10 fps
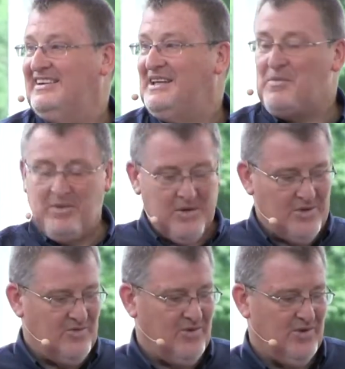Isn't that
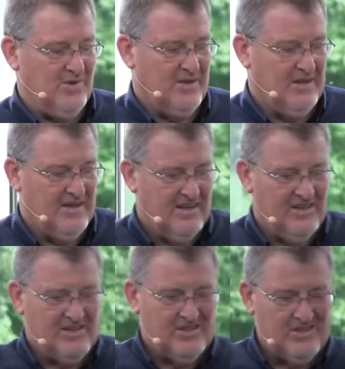beautiful?
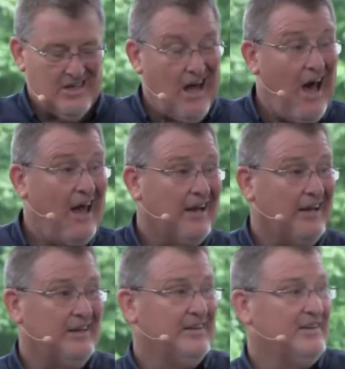She got
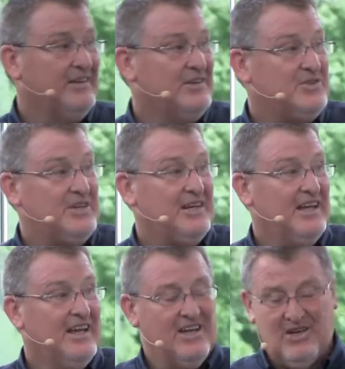it.
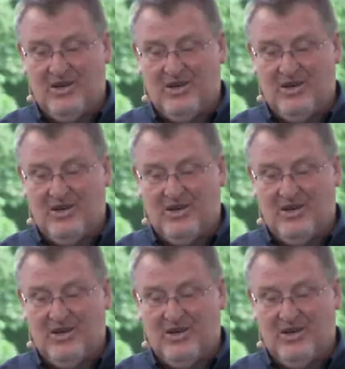She